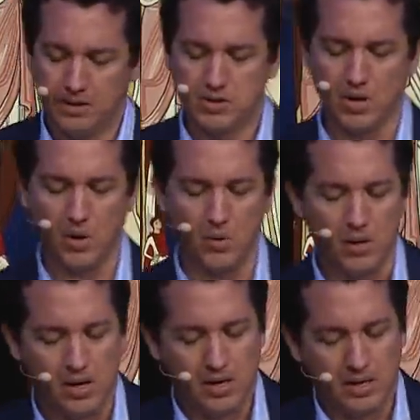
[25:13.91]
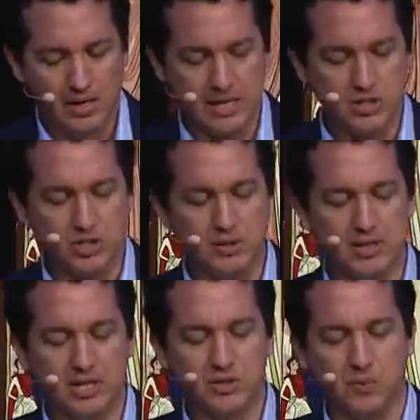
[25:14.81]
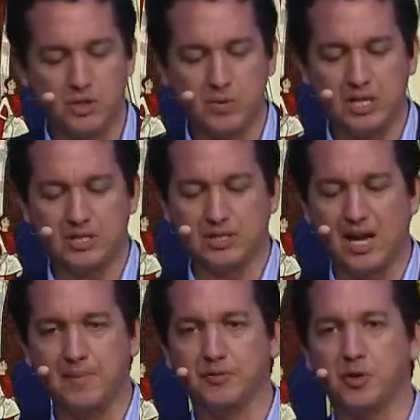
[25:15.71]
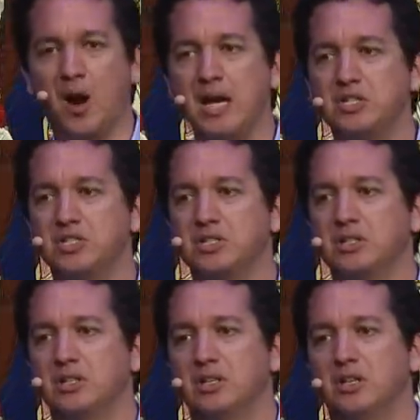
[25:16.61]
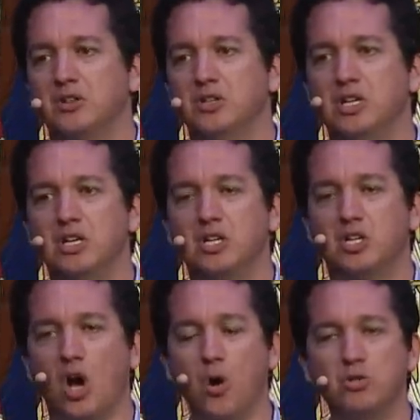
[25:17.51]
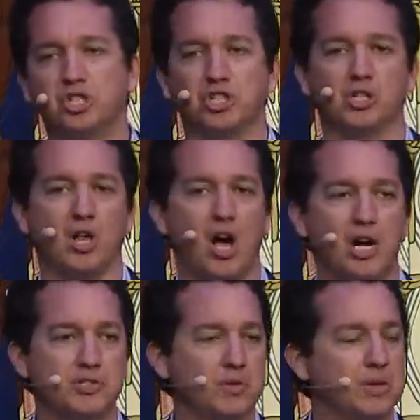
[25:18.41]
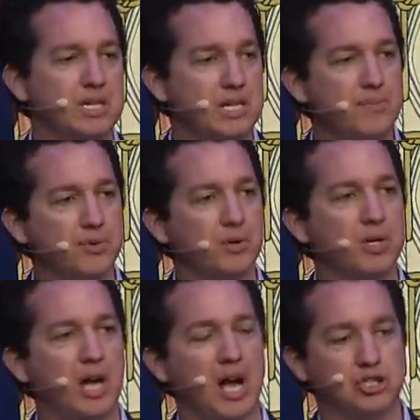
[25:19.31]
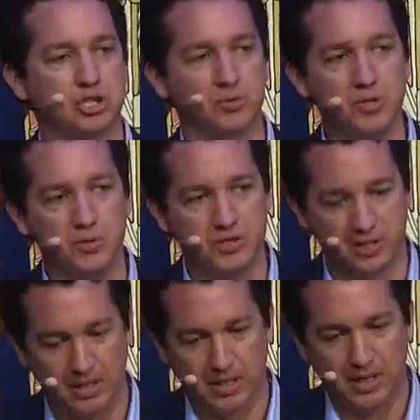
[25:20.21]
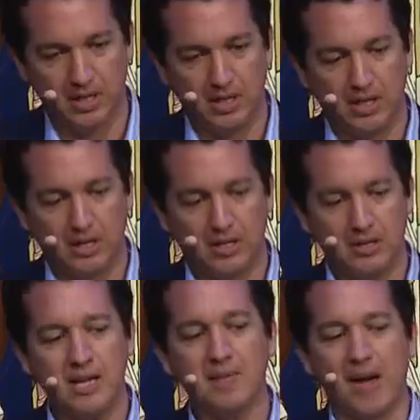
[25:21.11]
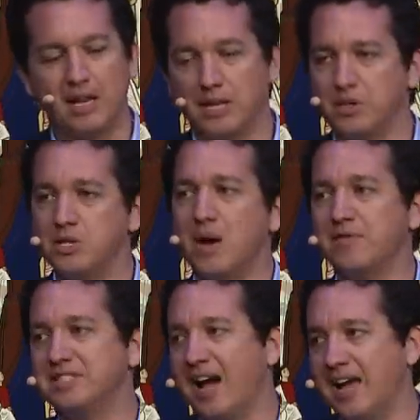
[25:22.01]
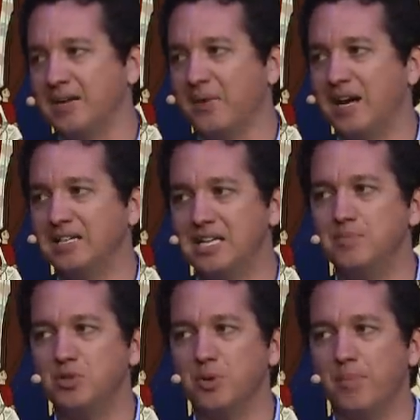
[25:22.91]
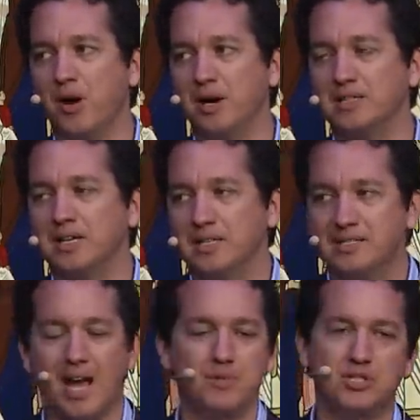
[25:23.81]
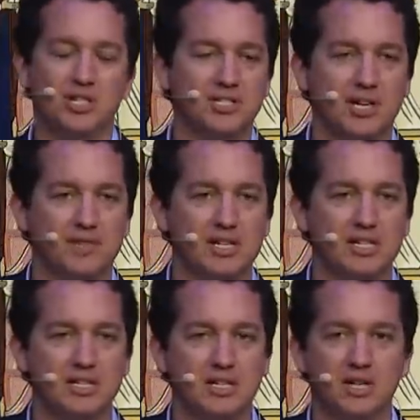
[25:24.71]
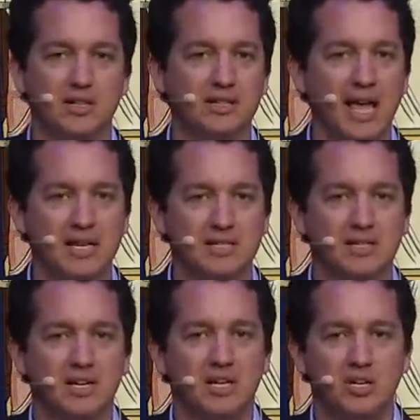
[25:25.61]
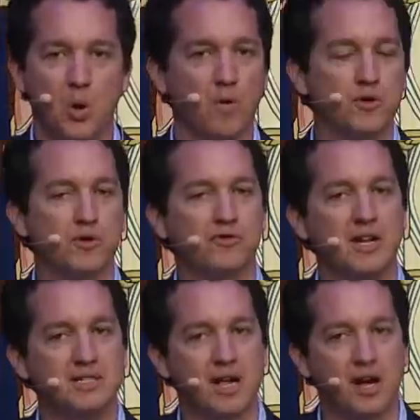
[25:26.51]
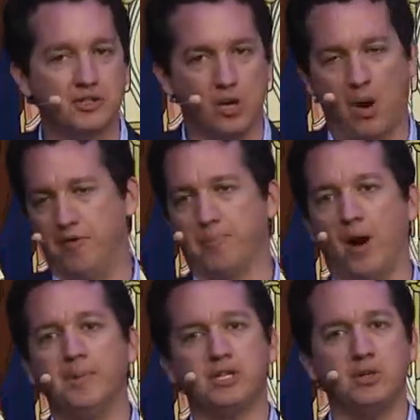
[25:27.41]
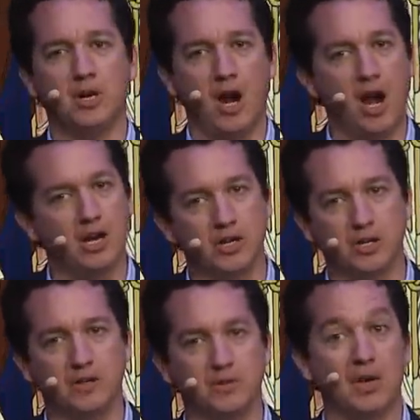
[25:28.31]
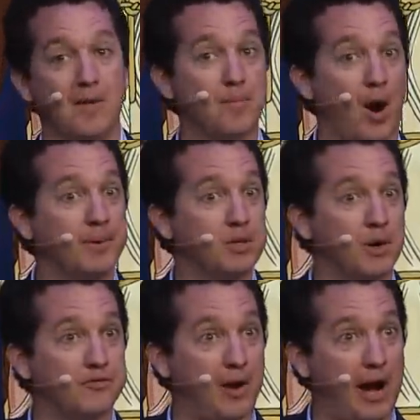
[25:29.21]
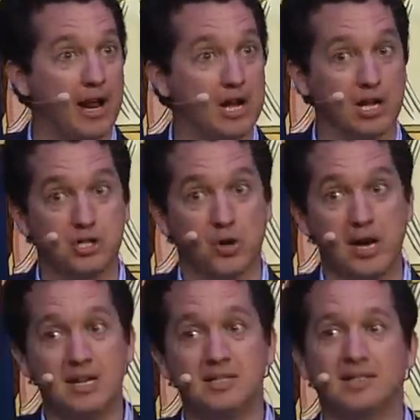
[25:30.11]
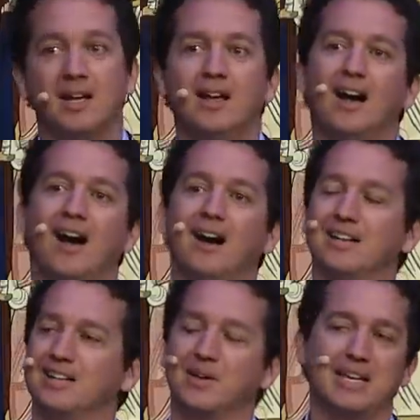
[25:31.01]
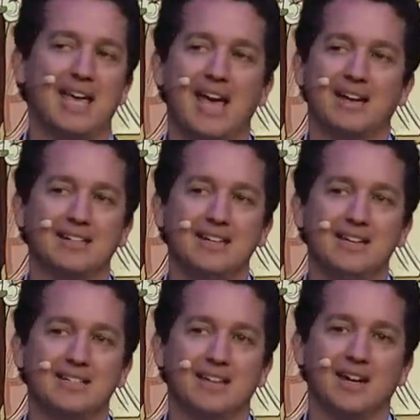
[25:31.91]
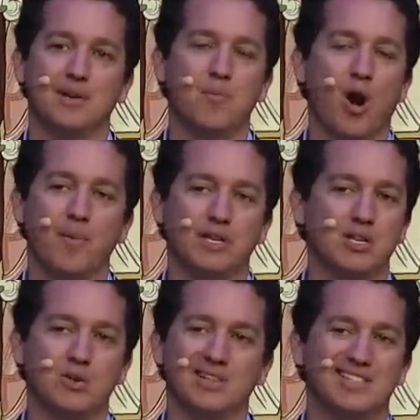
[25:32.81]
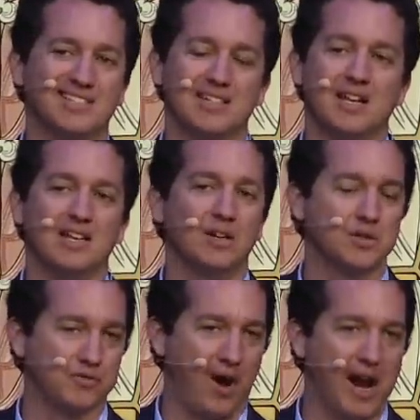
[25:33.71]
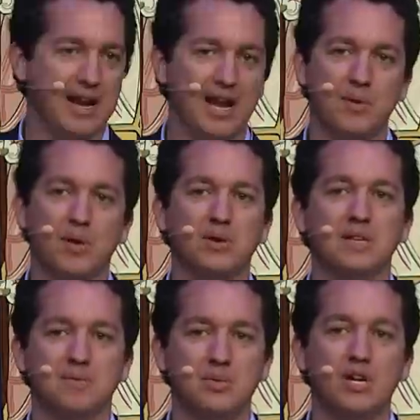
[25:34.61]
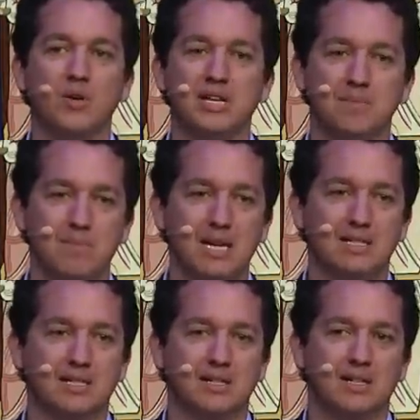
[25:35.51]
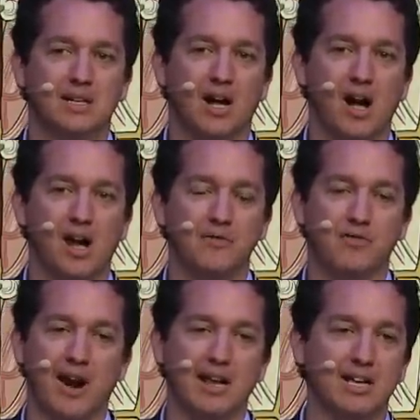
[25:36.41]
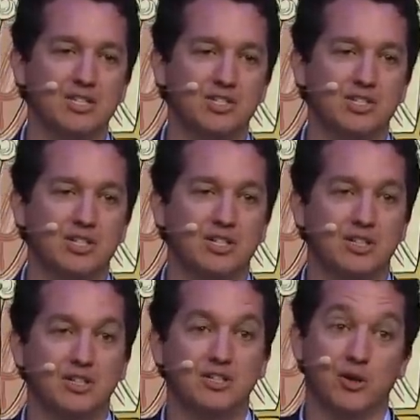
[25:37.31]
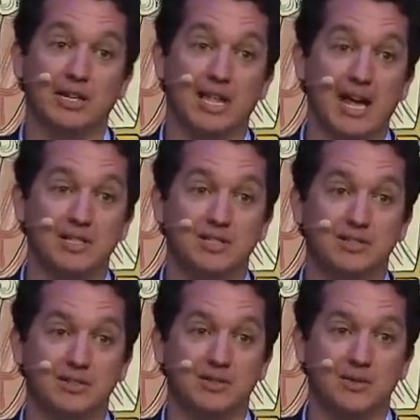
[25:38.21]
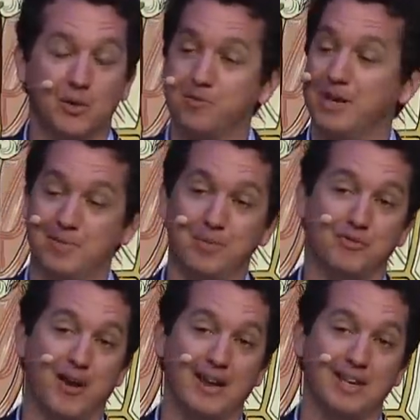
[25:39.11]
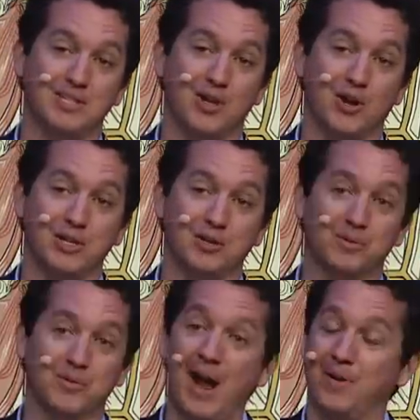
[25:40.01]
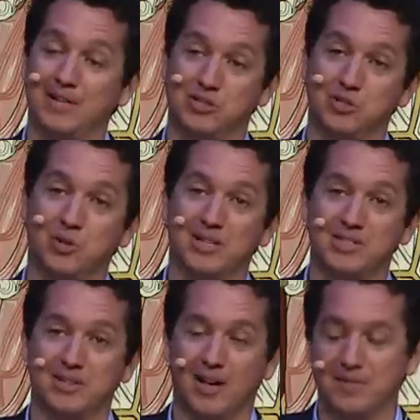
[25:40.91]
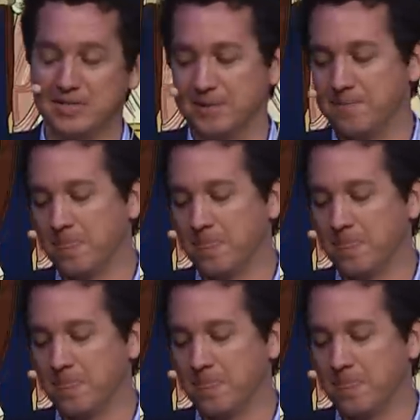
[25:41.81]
So, in doing this, once we get to the time of Christ, the kosher laws from the Hebrew kashrut. Think about it like when you have a diet, right? It keeps you apart. This happens to us every year in Lent. You go over to a friend's house. Oh, having barbecue today. We're having barbecue on Friday. You going to join us? Uh, you know, I can't eat uh, barbecue. It's you know, it's Friday. We don't eat we don't eat meat on Fridays during Lent, or for many people, Fridays all year round. That's your choice, obviously.